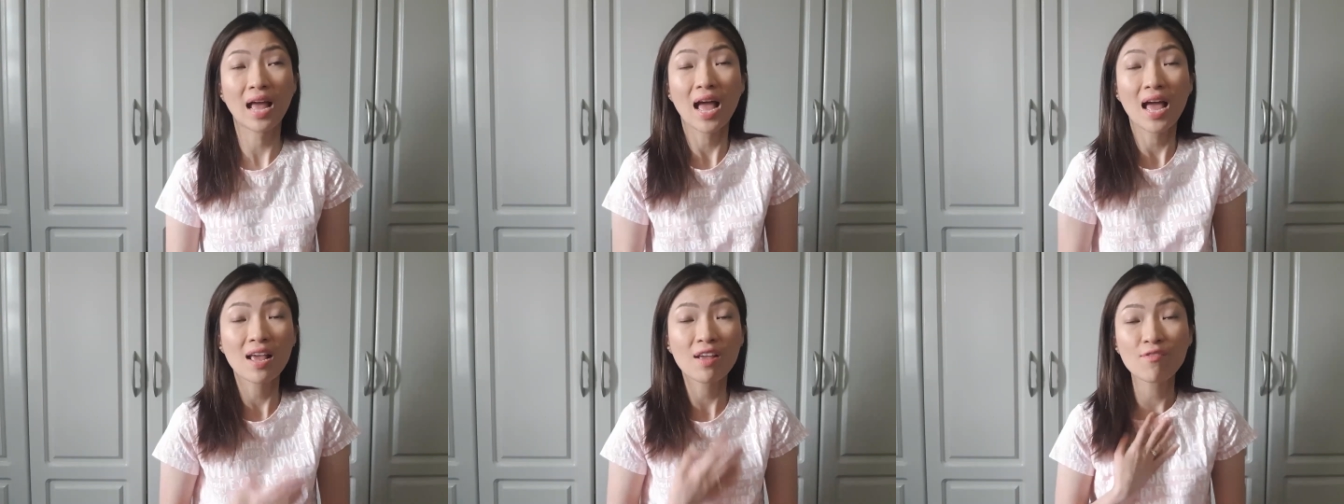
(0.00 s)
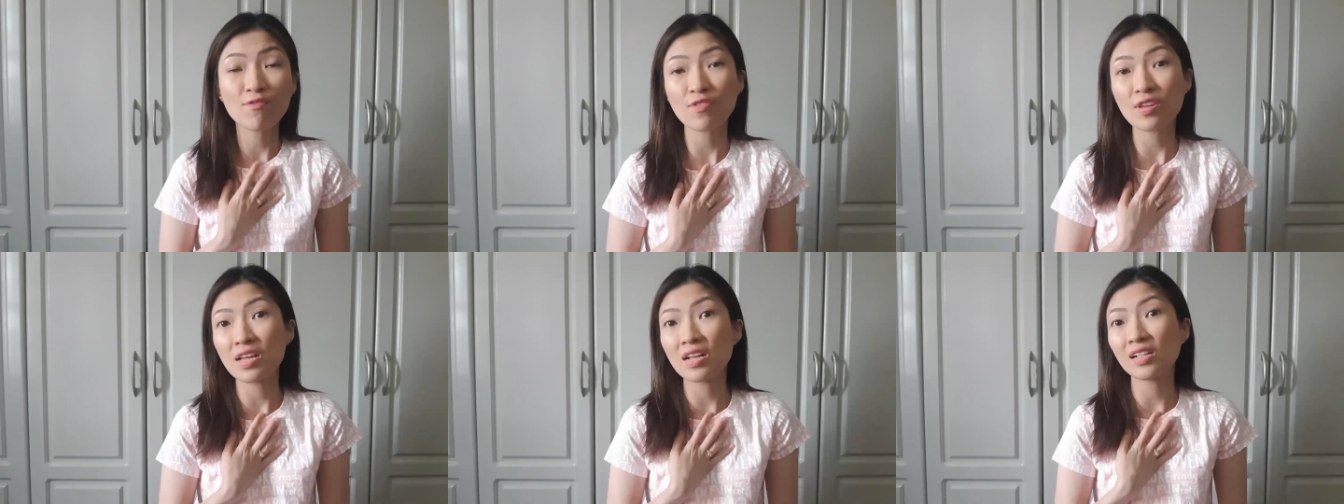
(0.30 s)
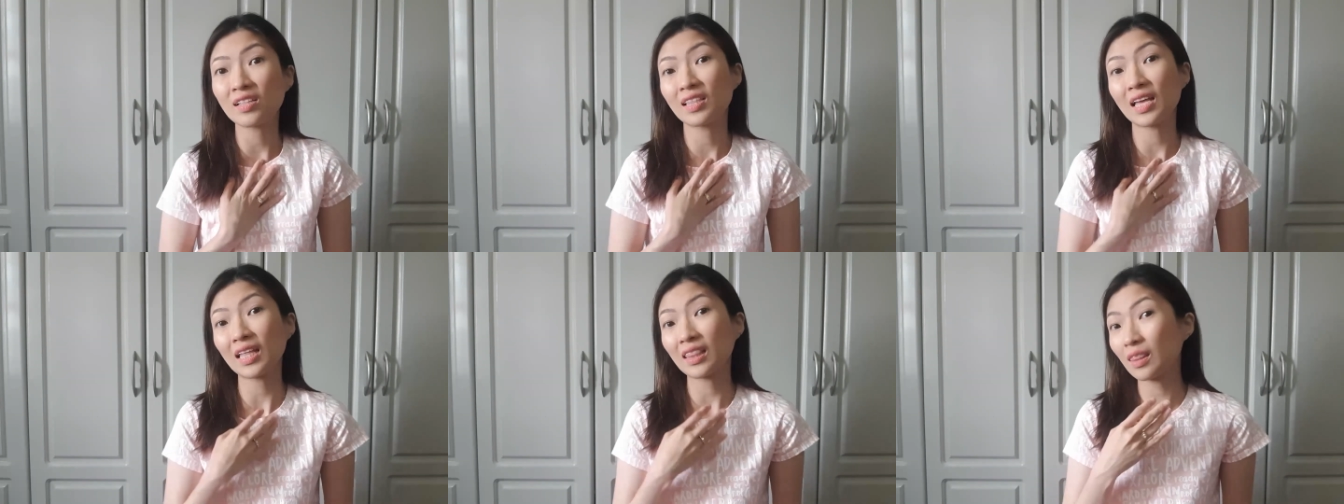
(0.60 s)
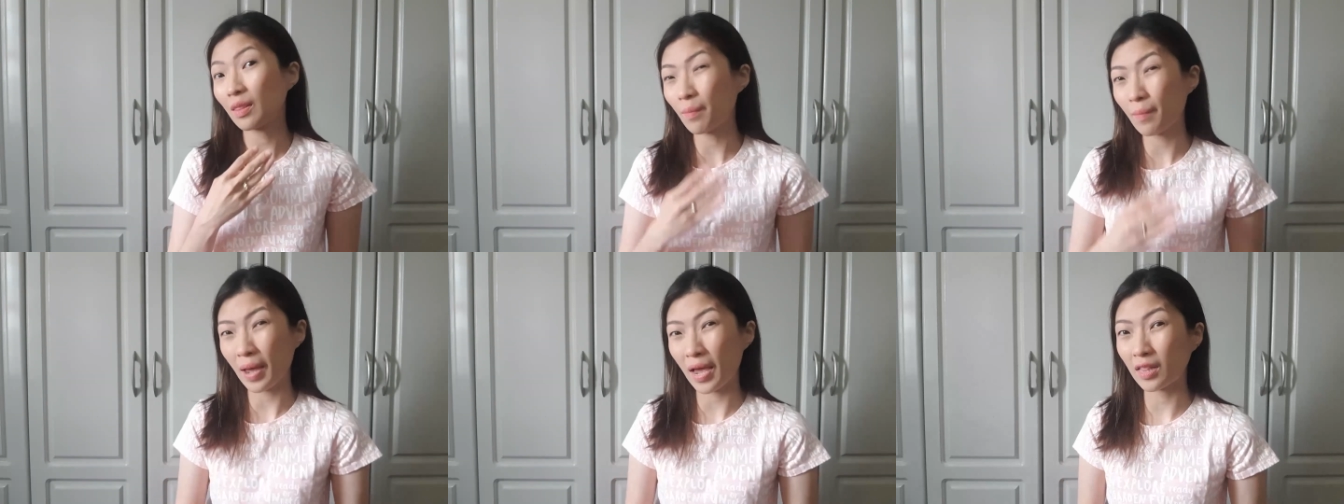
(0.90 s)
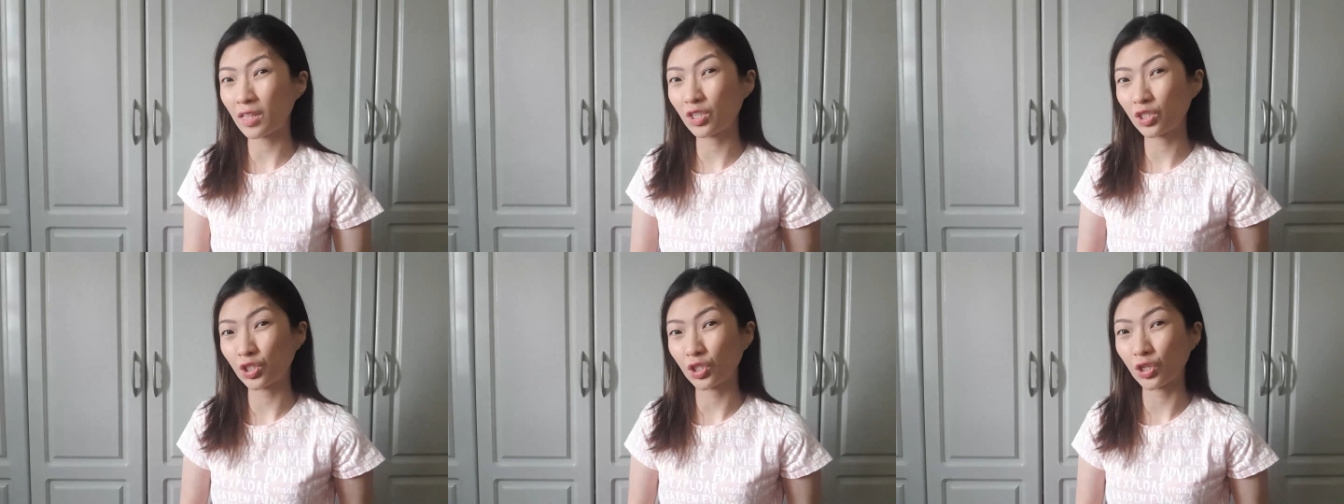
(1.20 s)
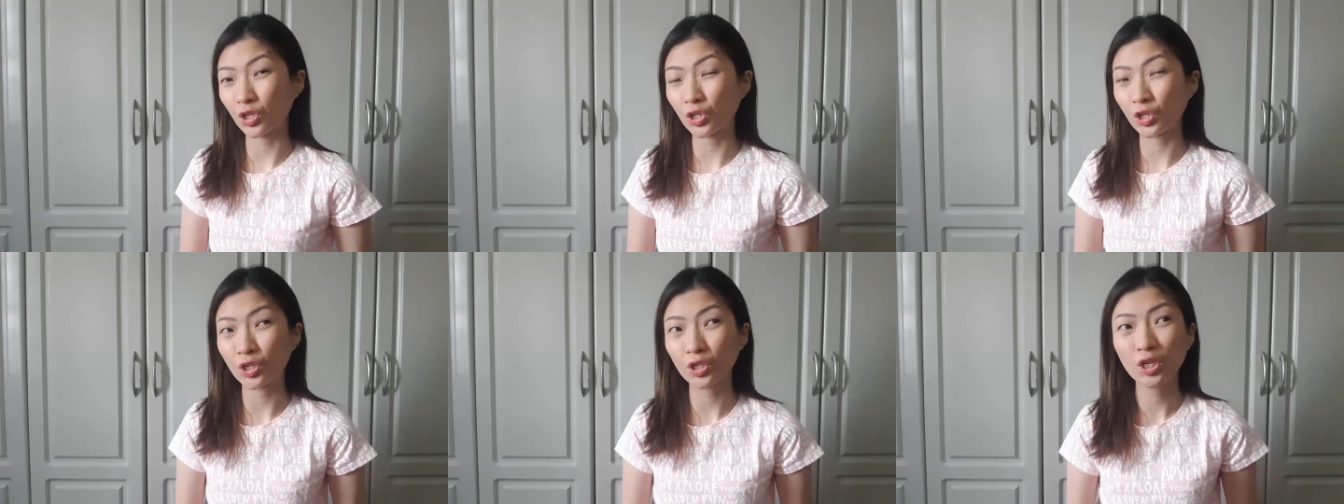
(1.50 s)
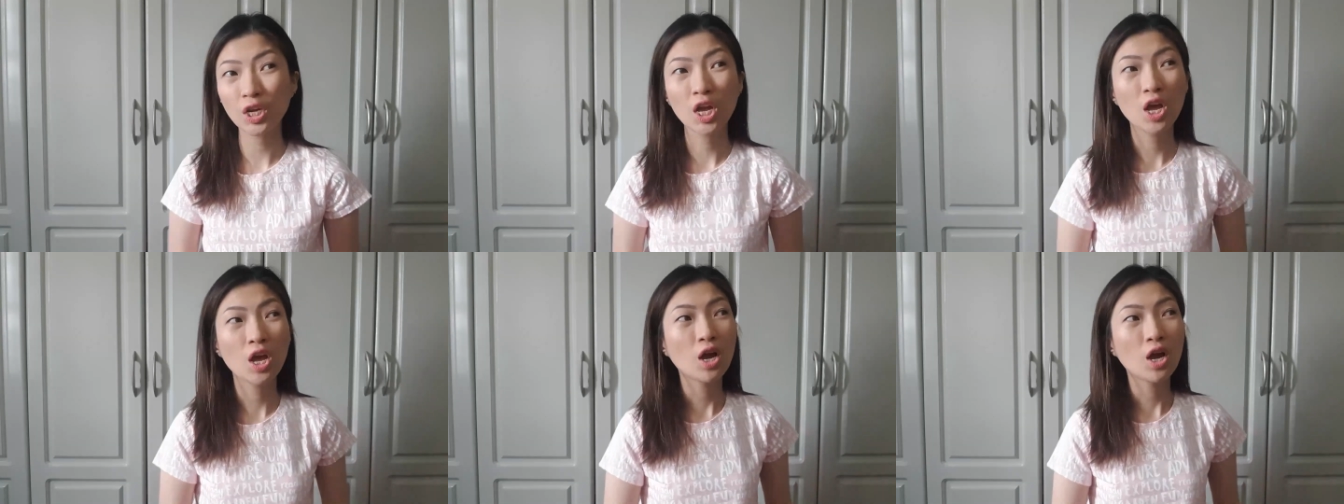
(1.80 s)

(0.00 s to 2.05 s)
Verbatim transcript: I feel that the manager